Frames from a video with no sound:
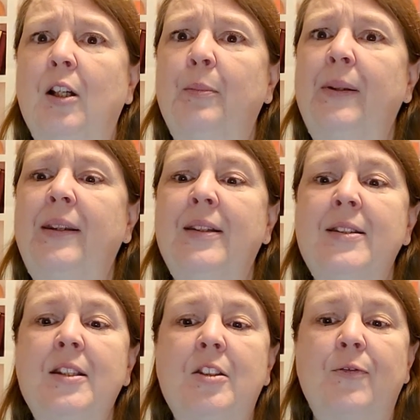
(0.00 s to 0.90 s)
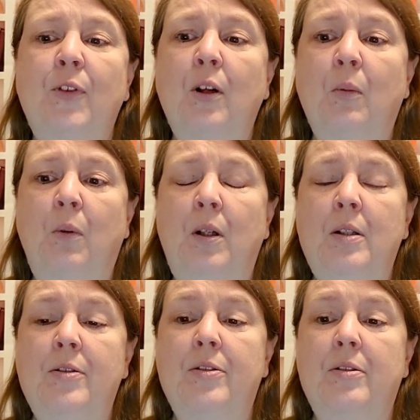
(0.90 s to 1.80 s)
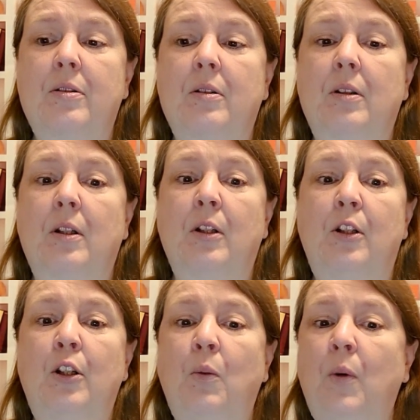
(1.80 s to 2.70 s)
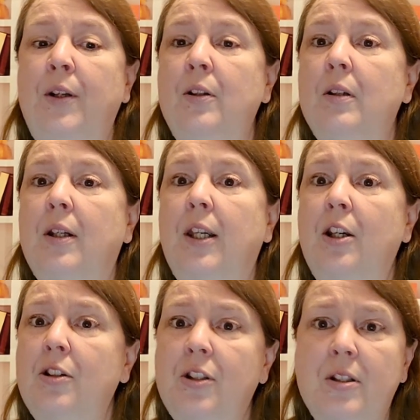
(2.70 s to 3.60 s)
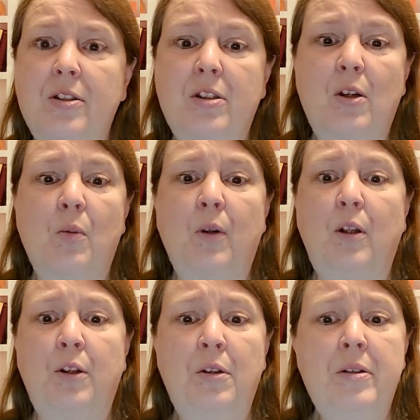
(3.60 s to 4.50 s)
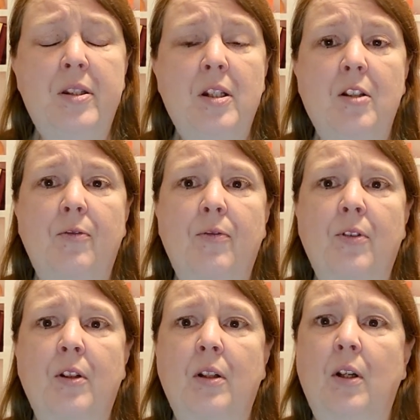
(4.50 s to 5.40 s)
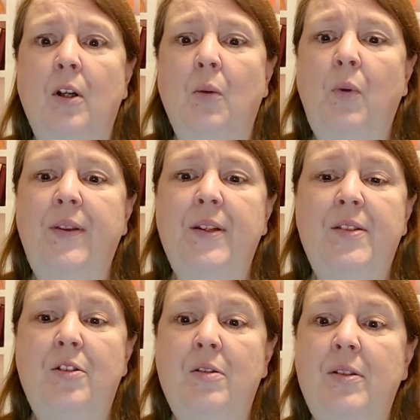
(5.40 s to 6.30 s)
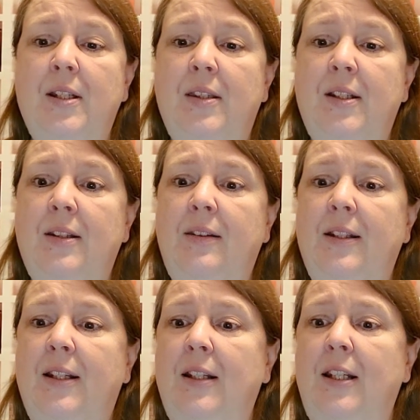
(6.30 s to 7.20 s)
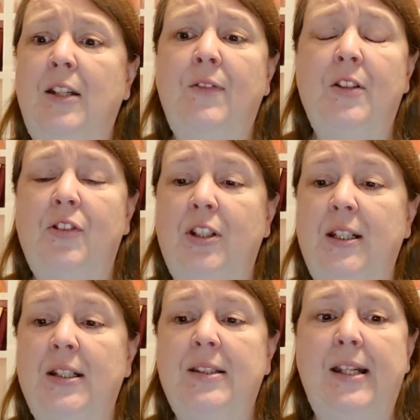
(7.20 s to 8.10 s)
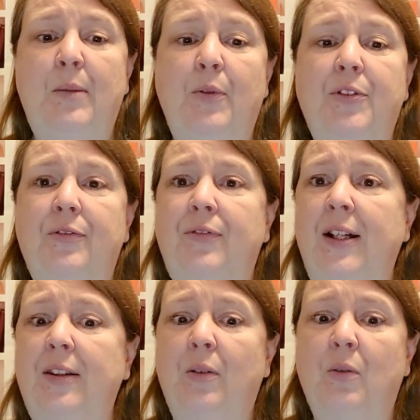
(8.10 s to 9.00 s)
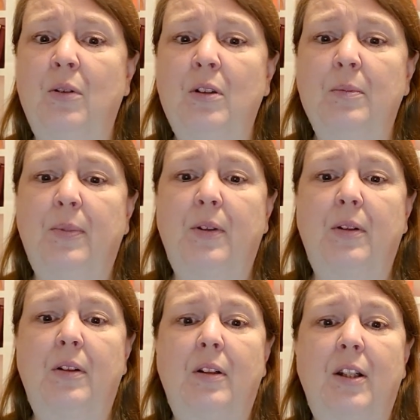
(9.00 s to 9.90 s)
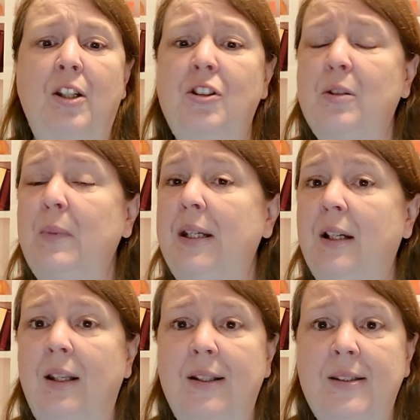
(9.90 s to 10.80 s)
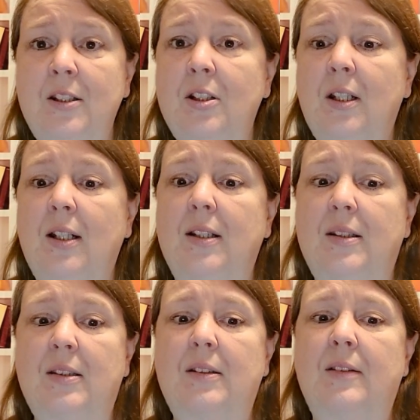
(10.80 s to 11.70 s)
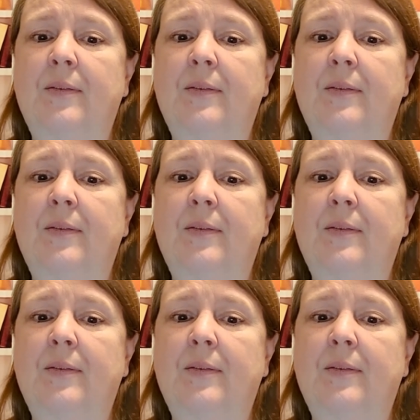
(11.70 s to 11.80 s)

But this is far worse. No wonder Kirsha is so reclusive. With this news, I think that even if she is able to find the orb, Kirsha may not listen to us.